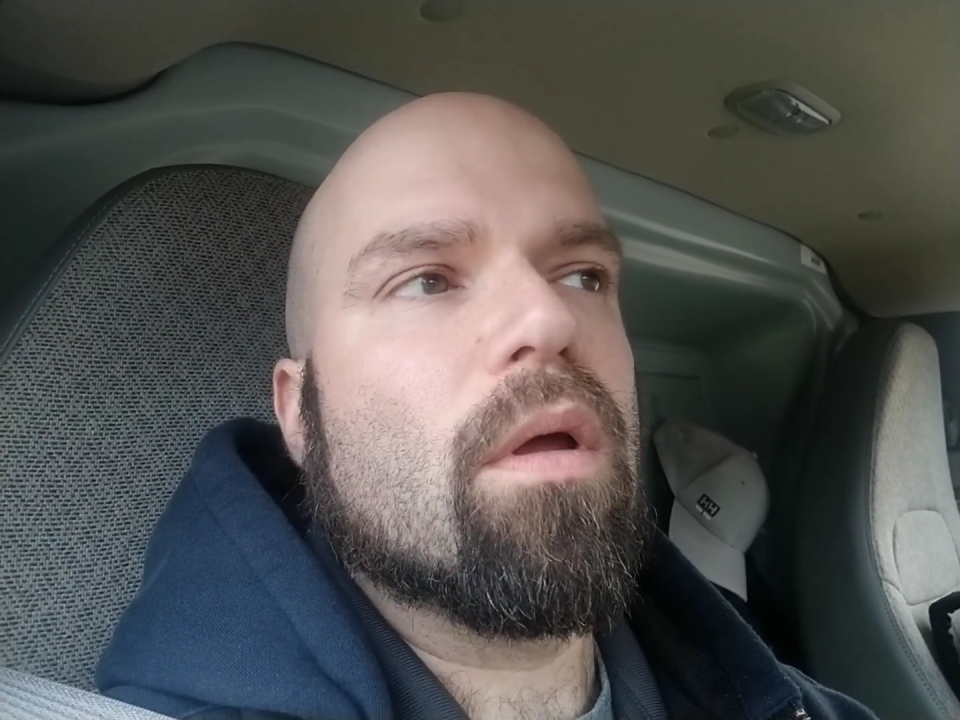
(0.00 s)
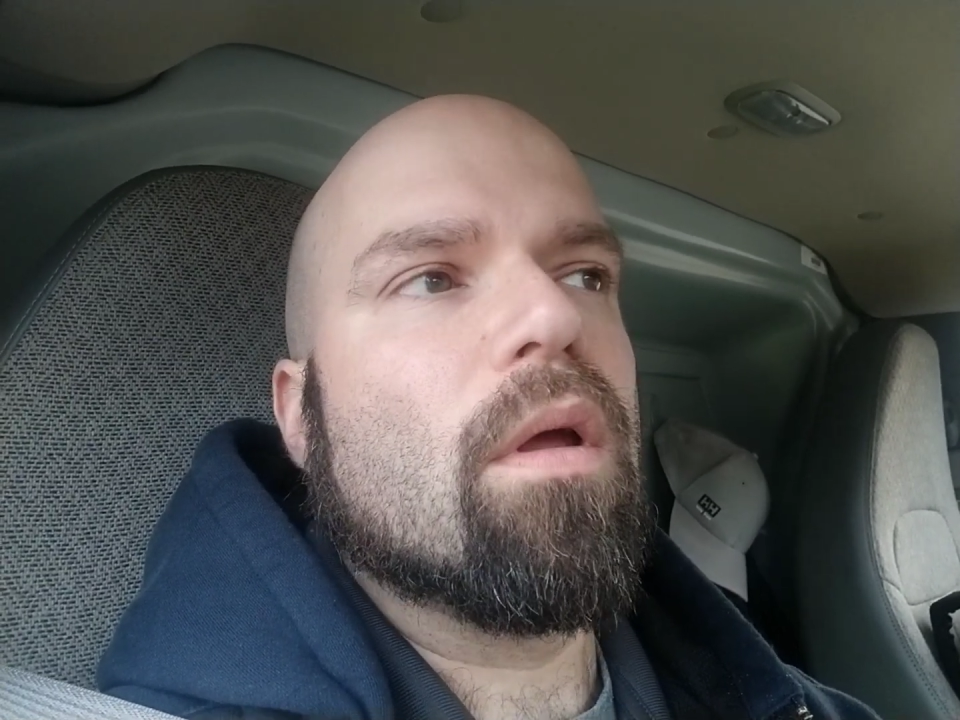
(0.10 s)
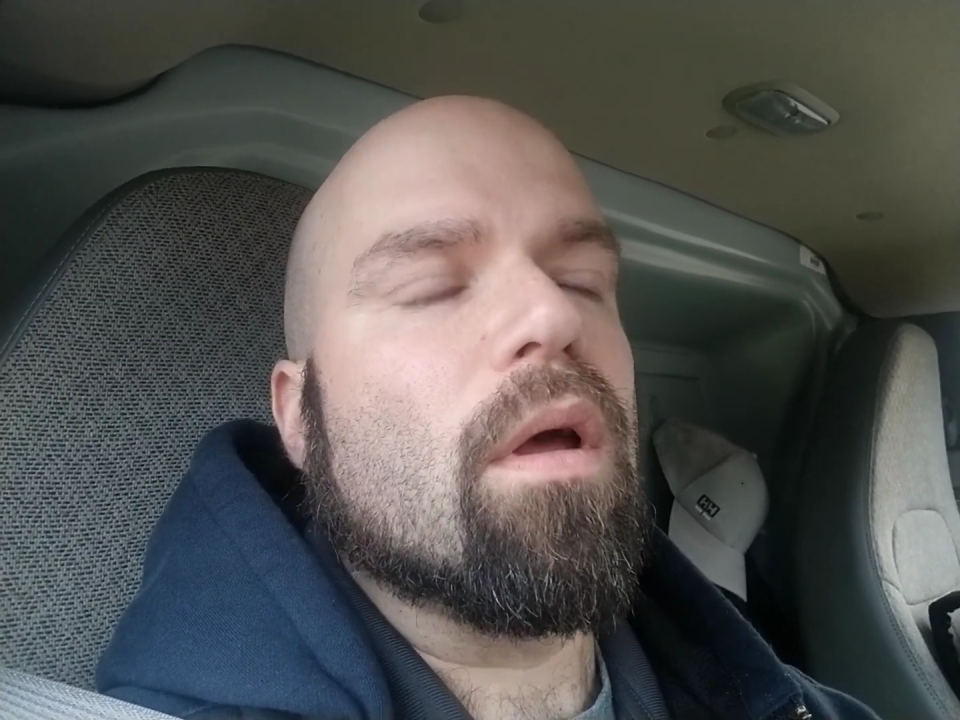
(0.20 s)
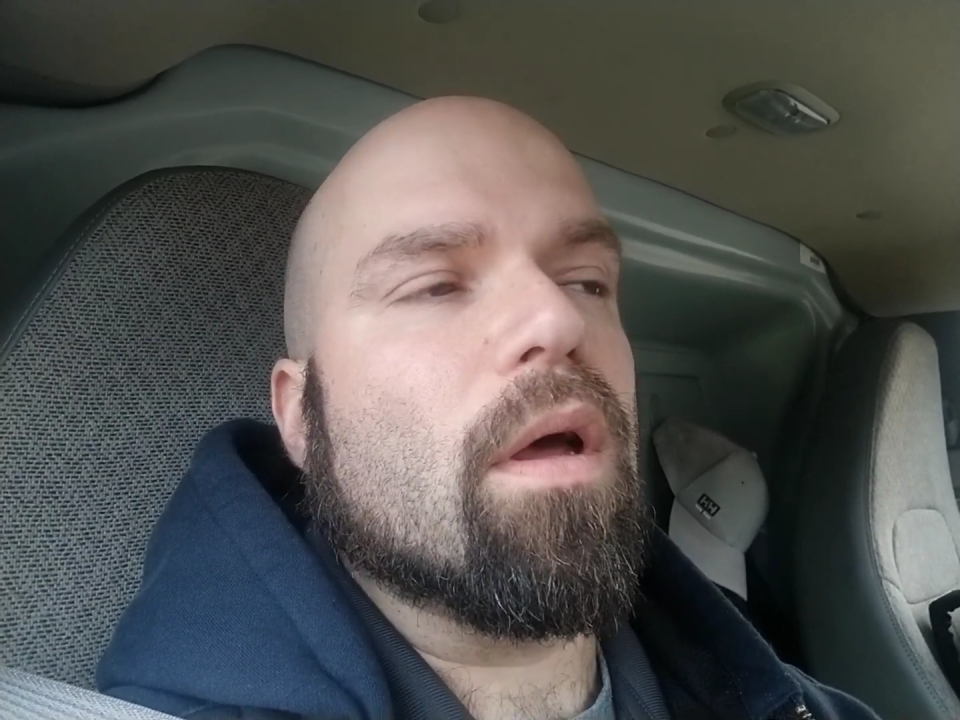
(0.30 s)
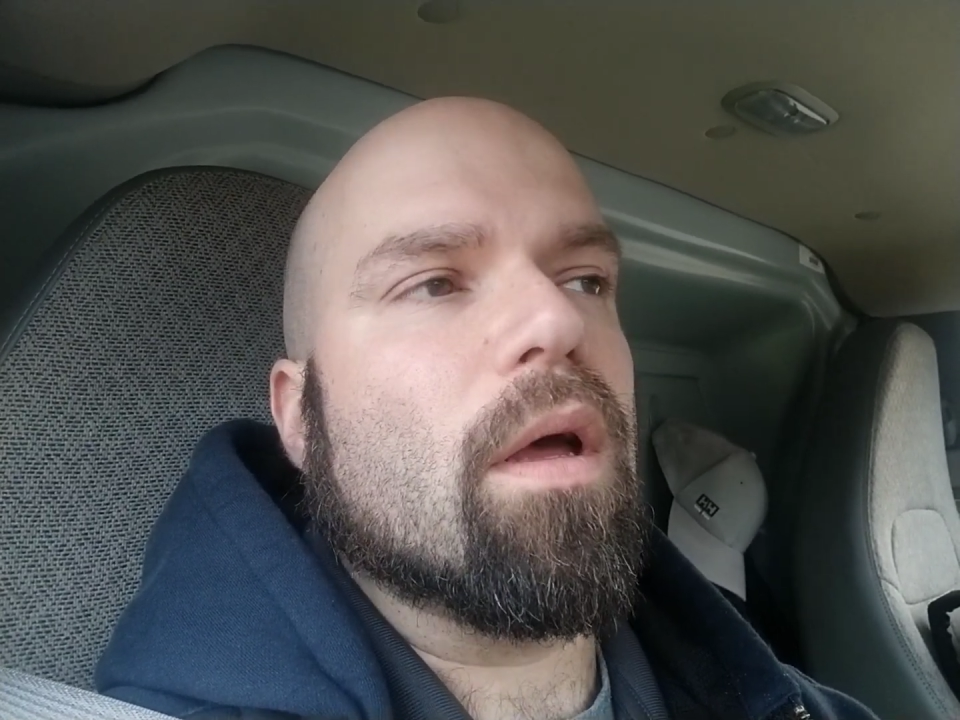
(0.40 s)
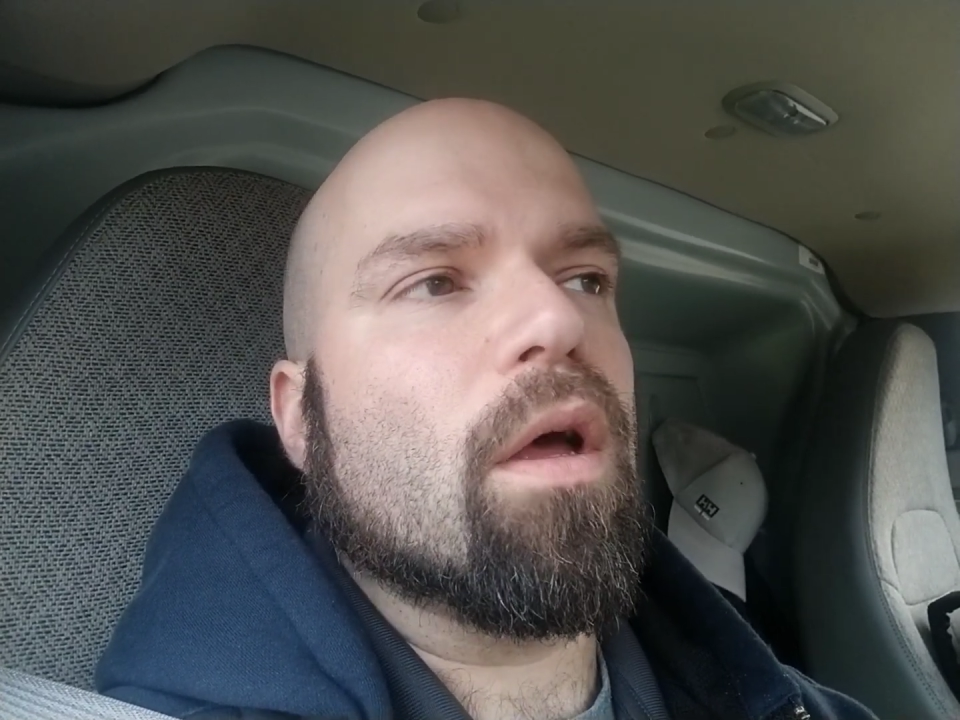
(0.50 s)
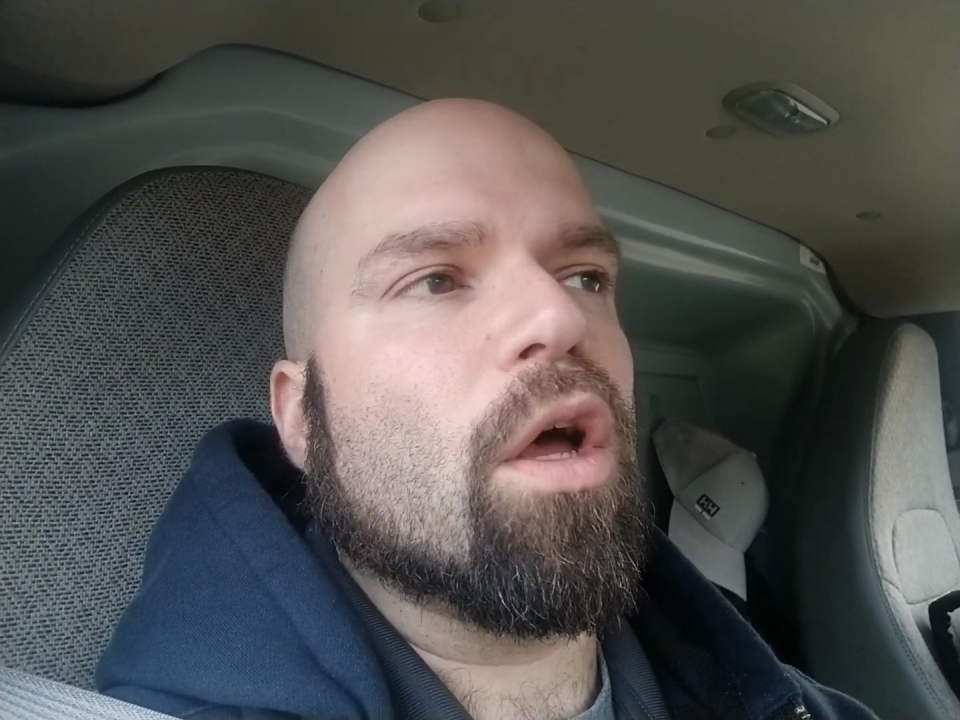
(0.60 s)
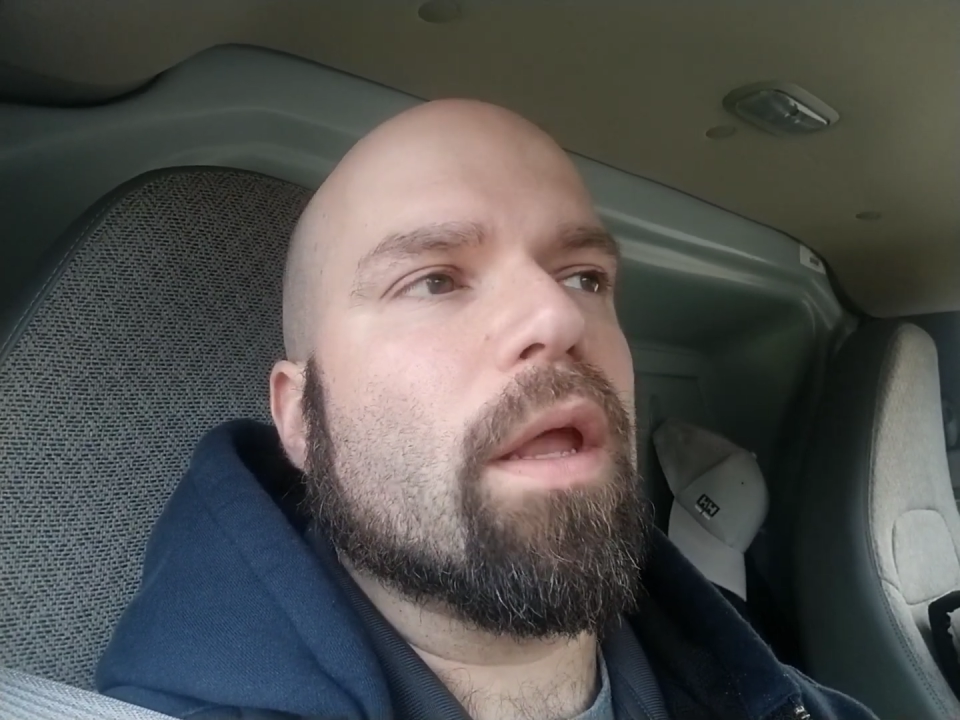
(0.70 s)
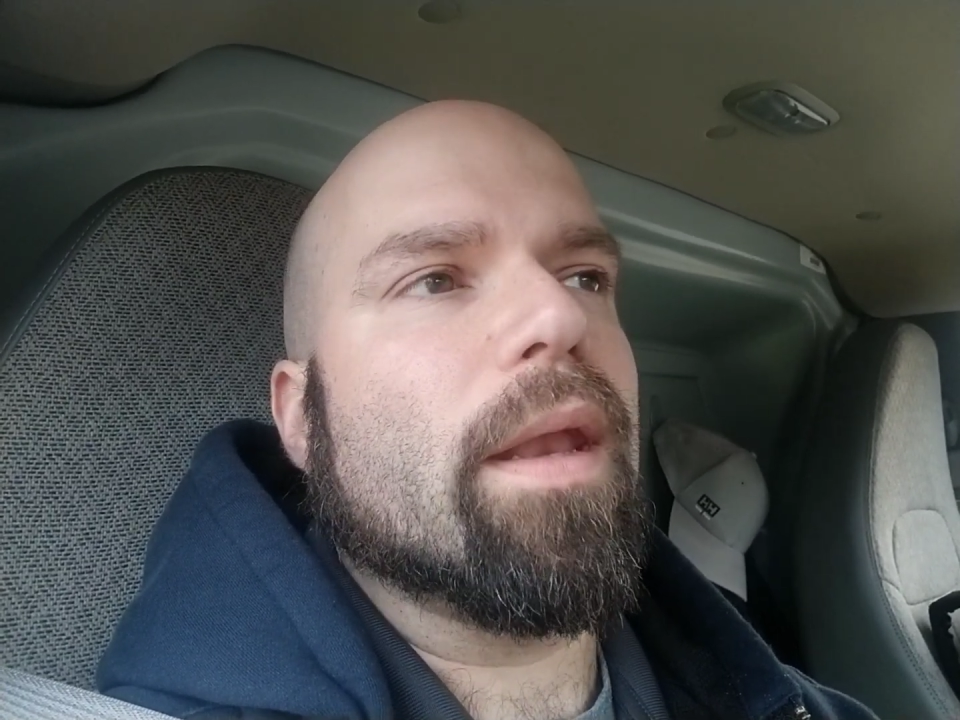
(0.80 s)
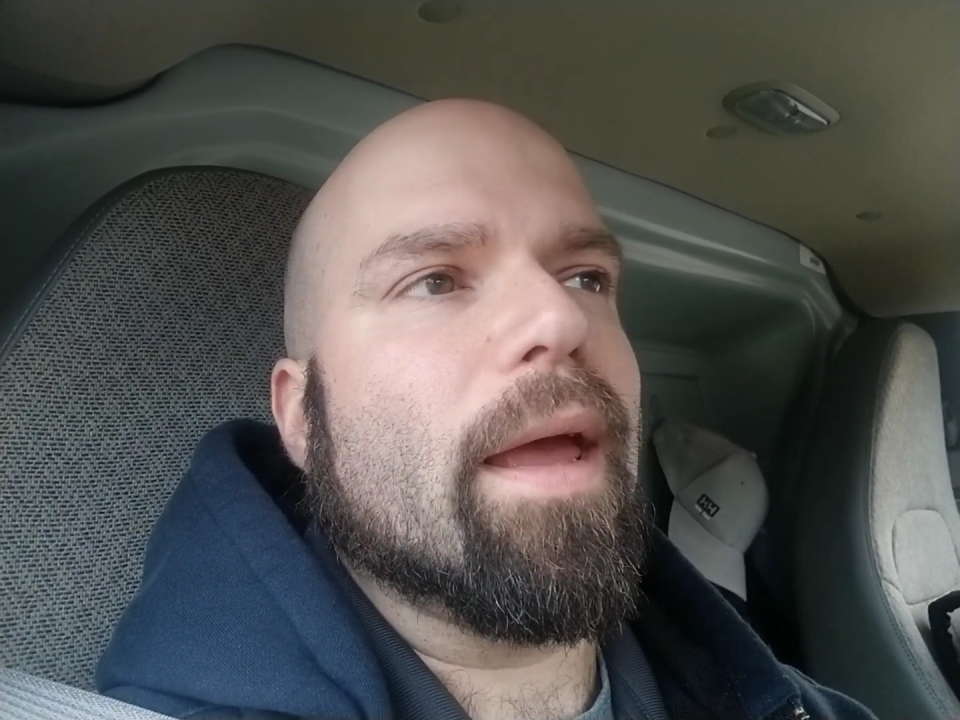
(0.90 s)

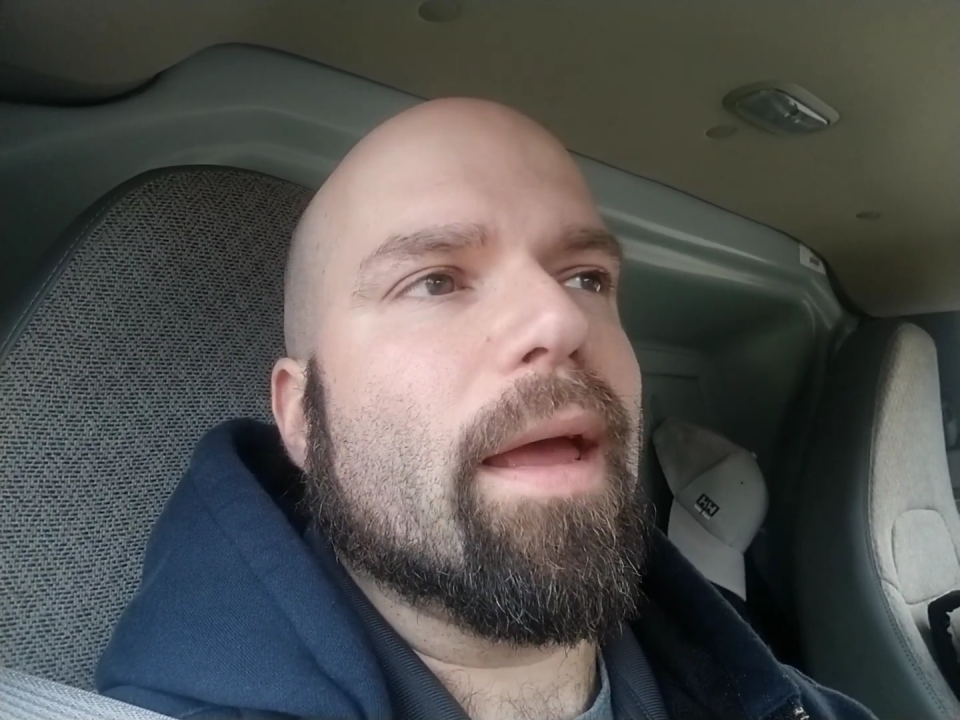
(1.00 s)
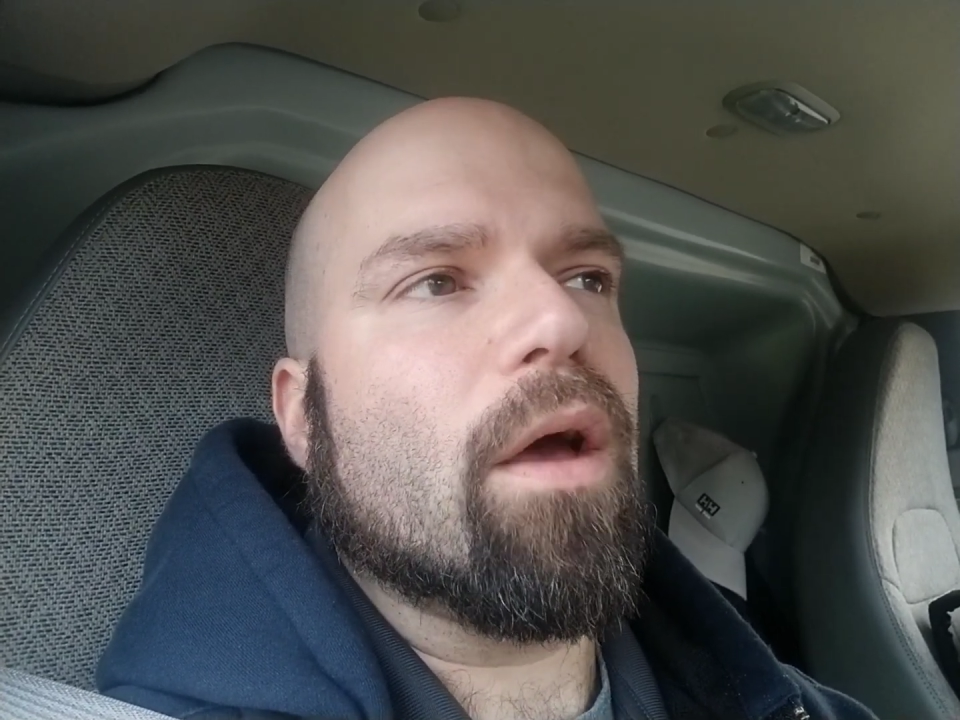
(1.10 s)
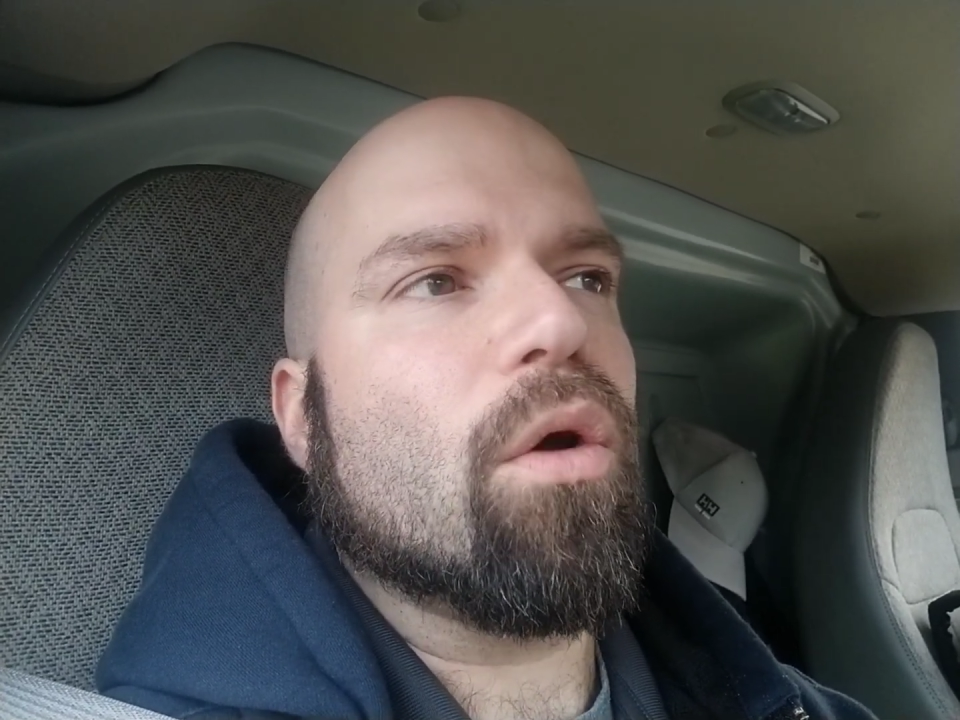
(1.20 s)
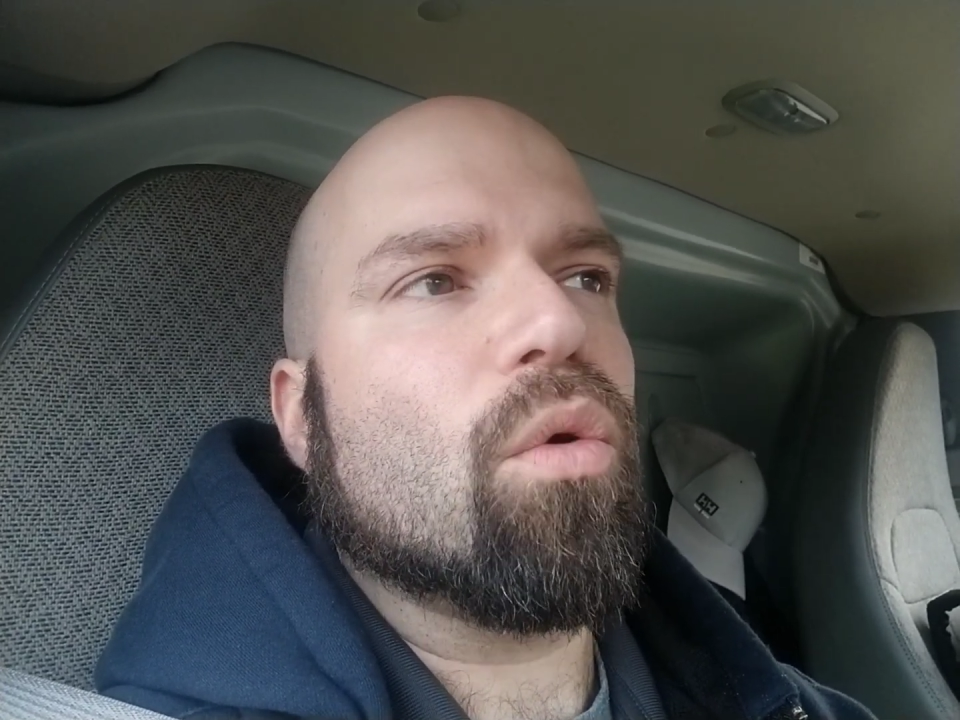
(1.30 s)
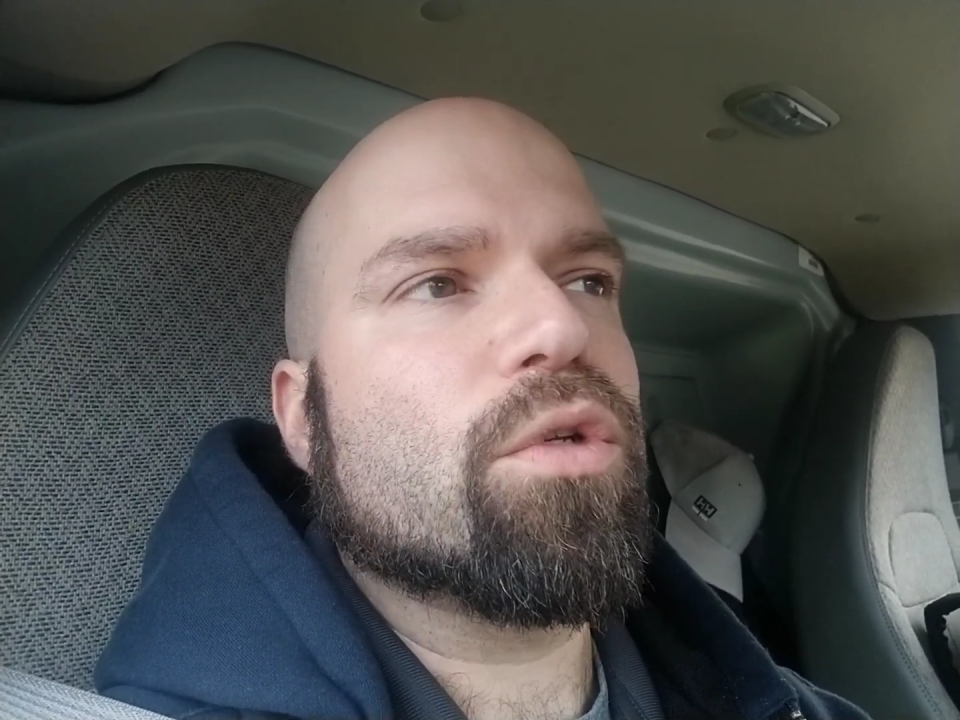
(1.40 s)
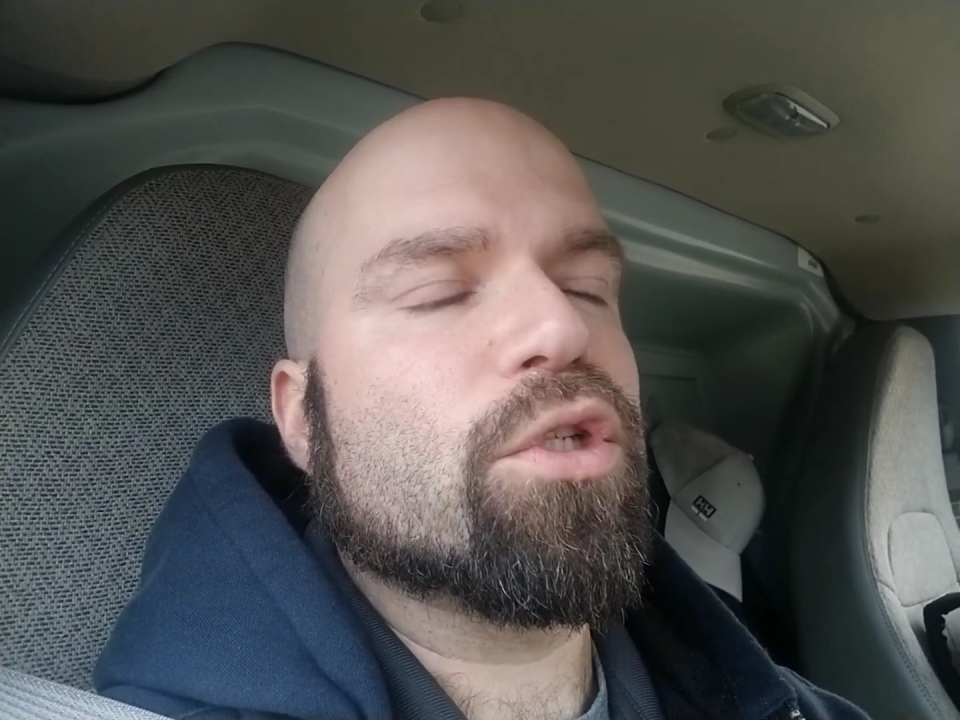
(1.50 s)
on how